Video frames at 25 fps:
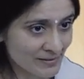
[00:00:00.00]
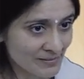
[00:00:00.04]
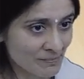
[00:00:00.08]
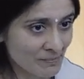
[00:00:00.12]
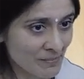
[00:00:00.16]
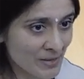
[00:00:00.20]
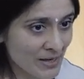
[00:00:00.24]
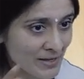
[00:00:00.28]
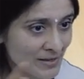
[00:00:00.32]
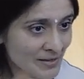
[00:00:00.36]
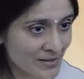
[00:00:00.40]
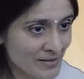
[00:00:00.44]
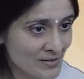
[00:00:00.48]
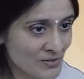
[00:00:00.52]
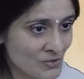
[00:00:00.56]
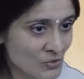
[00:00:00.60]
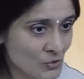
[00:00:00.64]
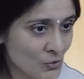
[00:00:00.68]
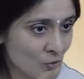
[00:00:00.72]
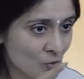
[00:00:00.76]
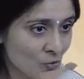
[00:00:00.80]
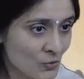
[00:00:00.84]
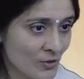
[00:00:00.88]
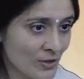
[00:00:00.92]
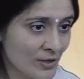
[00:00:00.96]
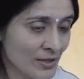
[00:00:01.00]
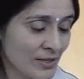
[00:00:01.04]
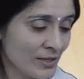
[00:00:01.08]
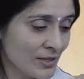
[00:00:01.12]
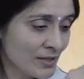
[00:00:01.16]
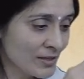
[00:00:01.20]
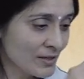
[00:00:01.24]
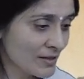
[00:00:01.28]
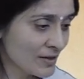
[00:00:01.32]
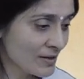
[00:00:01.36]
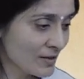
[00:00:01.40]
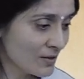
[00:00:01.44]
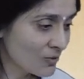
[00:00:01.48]
Mind is
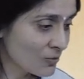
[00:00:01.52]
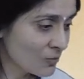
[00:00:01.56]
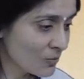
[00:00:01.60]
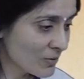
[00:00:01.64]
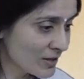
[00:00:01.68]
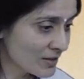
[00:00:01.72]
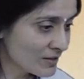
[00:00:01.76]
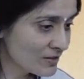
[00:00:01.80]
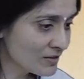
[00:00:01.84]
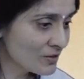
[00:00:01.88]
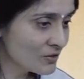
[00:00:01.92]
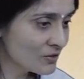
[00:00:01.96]
only one